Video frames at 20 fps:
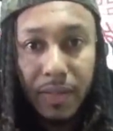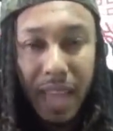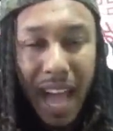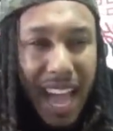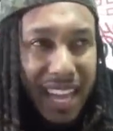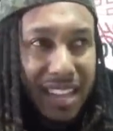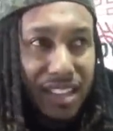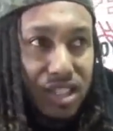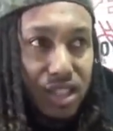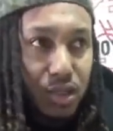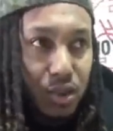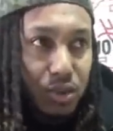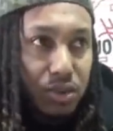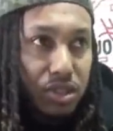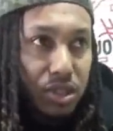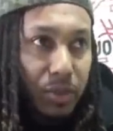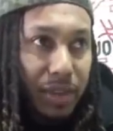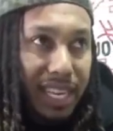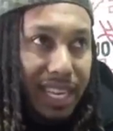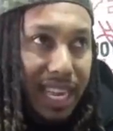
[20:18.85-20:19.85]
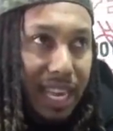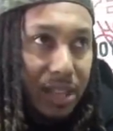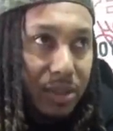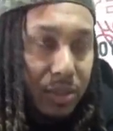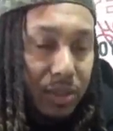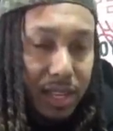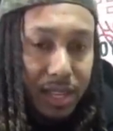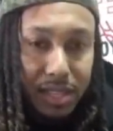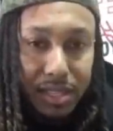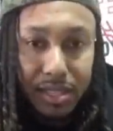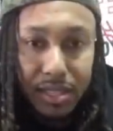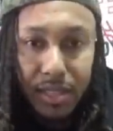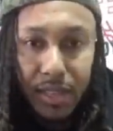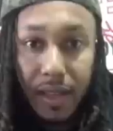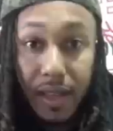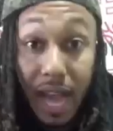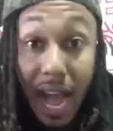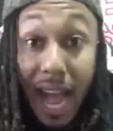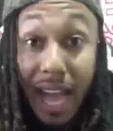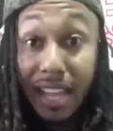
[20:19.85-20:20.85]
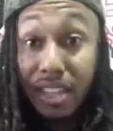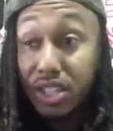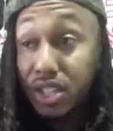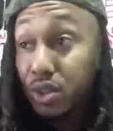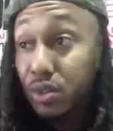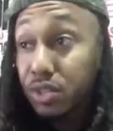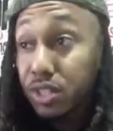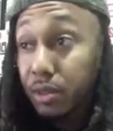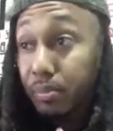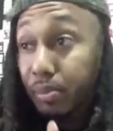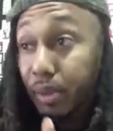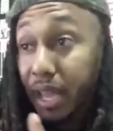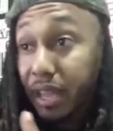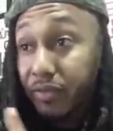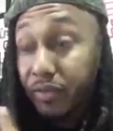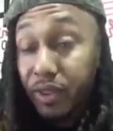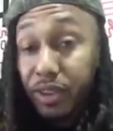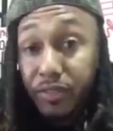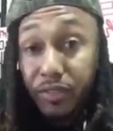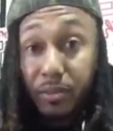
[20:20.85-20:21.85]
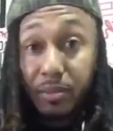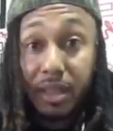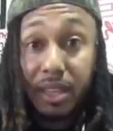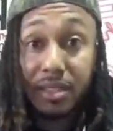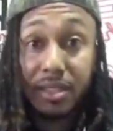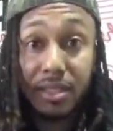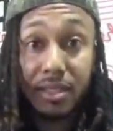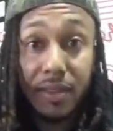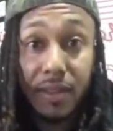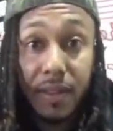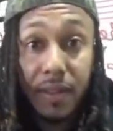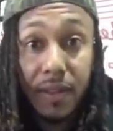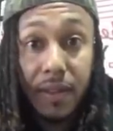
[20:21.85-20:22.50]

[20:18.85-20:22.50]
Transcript: I can choose to rekindle this. I can choose to break free from this.